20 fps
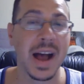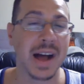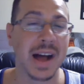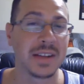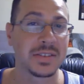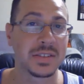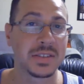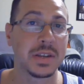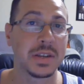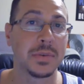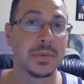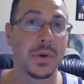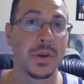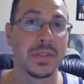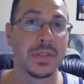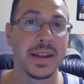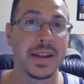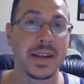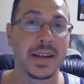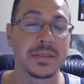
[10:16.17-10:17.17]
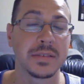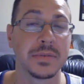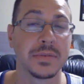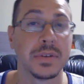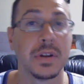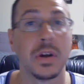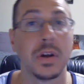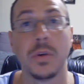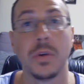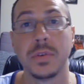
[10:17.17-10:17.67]
I'll see you on the next
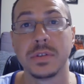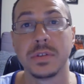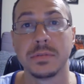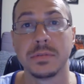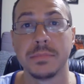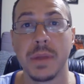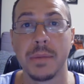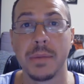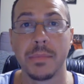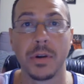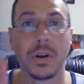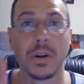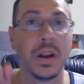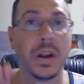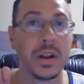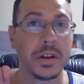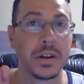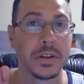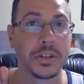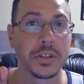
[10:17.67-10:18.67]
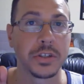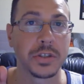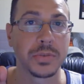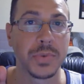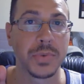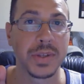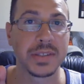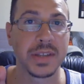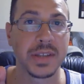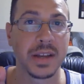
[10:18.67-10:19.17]
one. Always remember, you're just
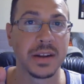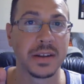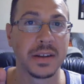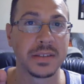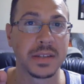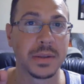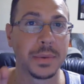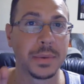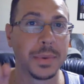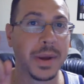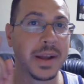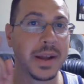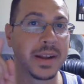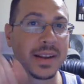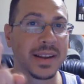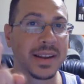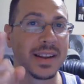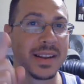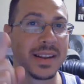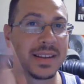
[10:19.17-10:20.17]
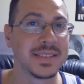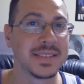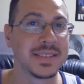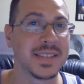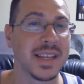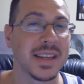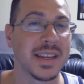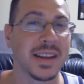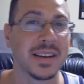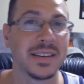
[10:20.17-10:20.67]
one side hustle away.
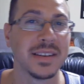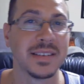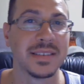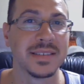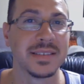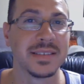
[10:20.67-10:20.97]
Take care.